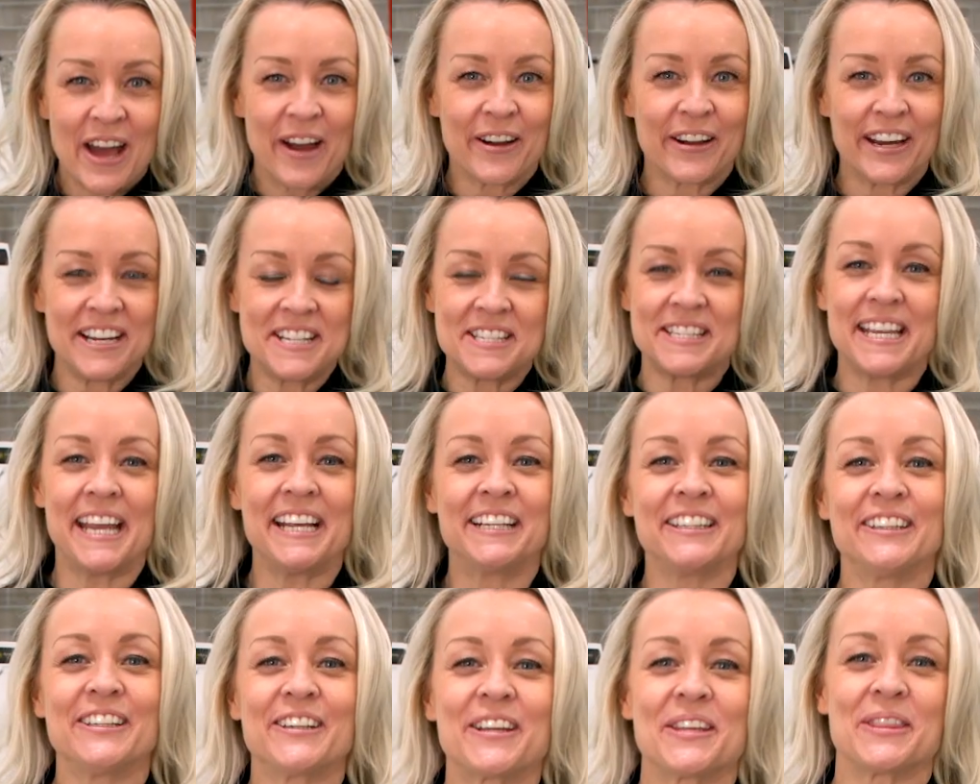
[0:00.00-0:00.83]
All right, take
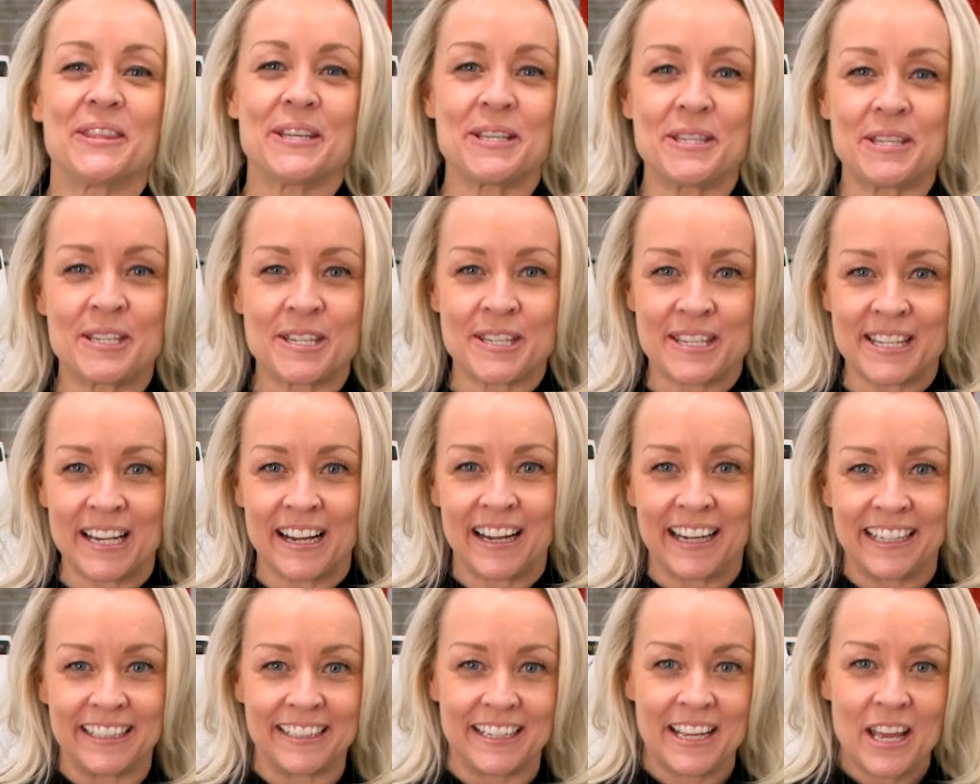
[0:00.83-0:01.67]
a look at this
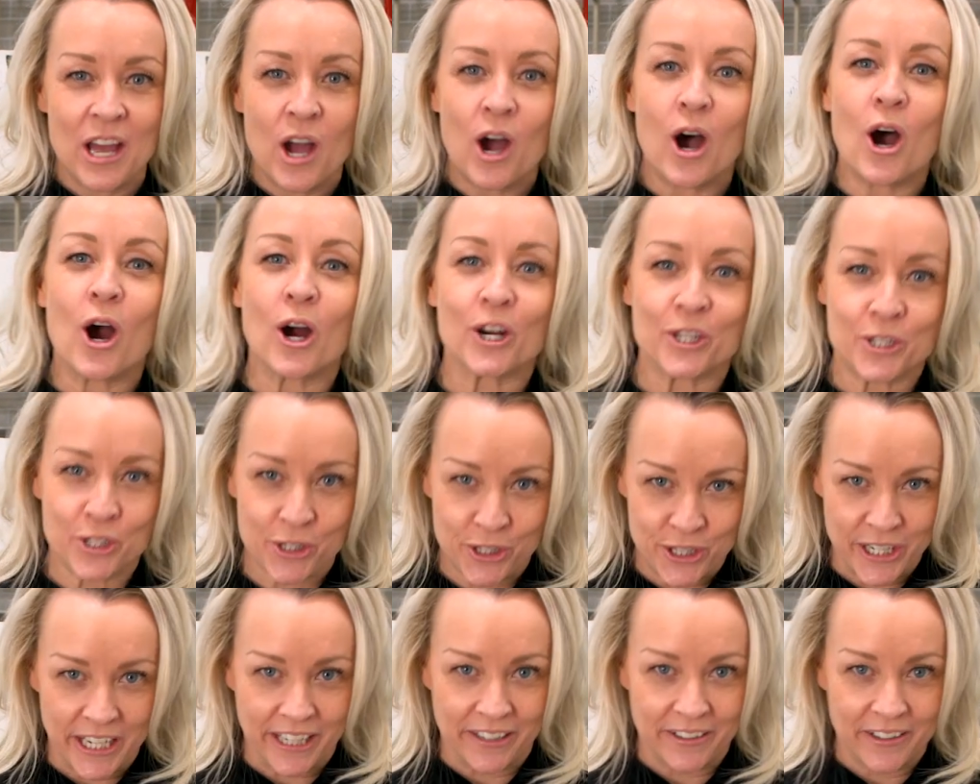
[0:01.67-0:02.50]
design,
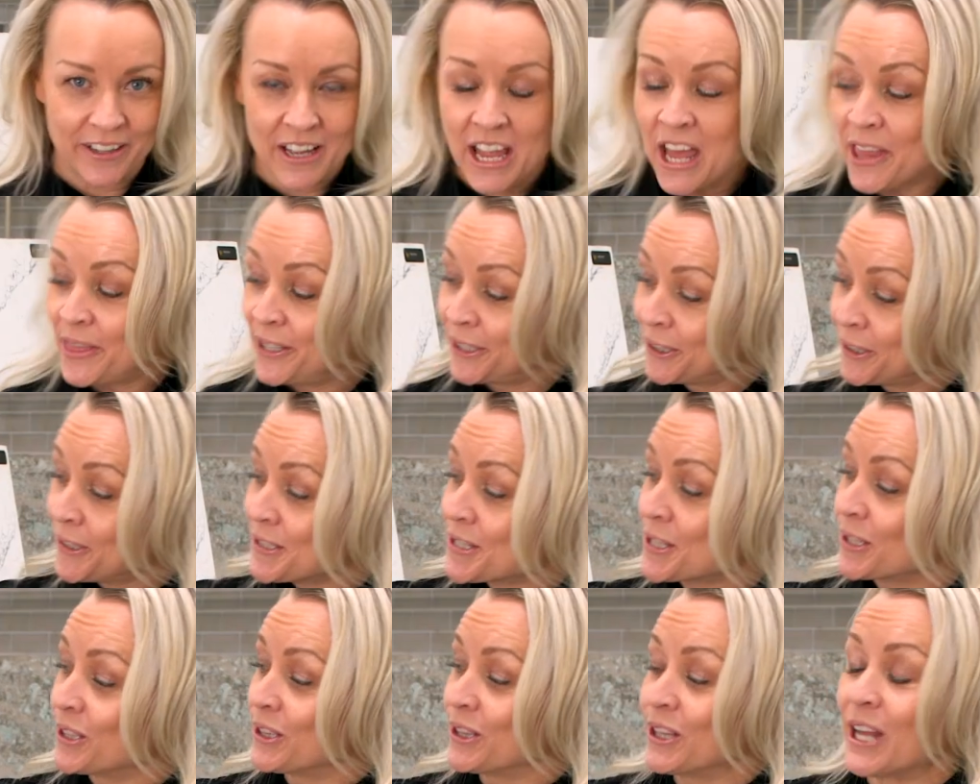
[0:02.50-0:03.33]
ARCHDALE. There is
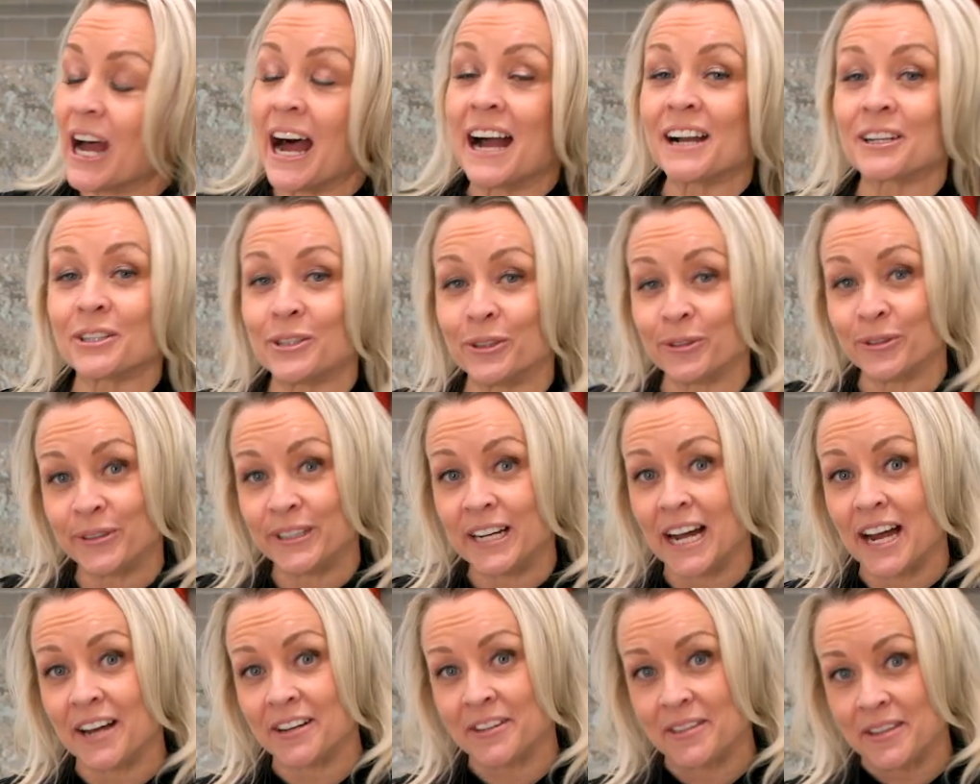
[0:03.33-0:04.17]
a lot going
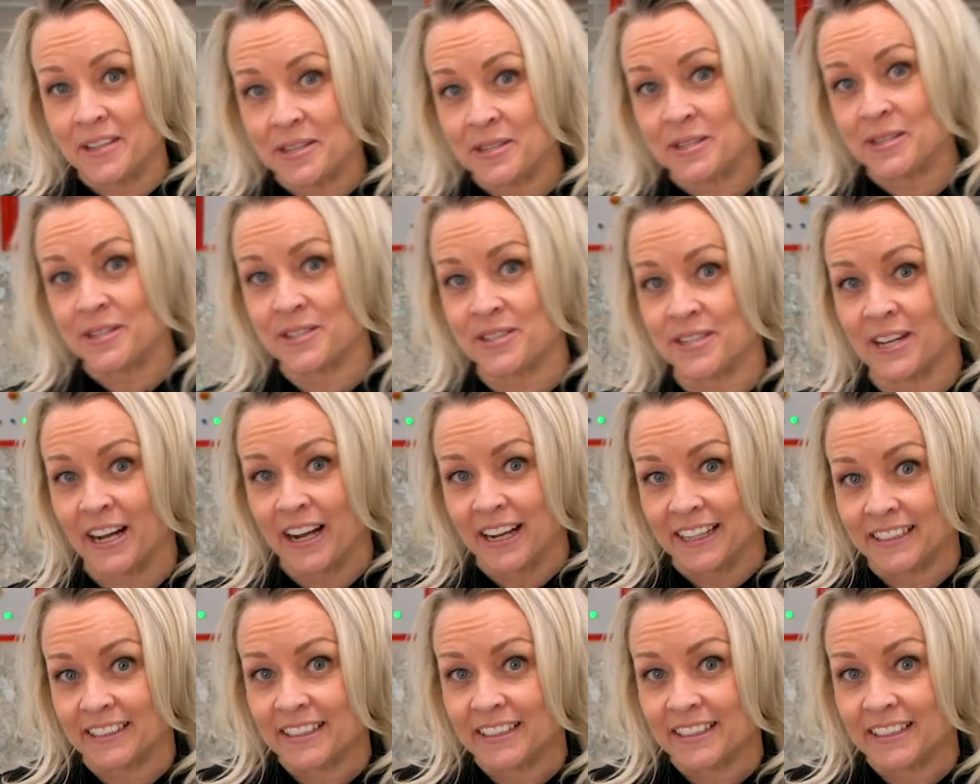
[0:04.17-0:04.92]
on in this design.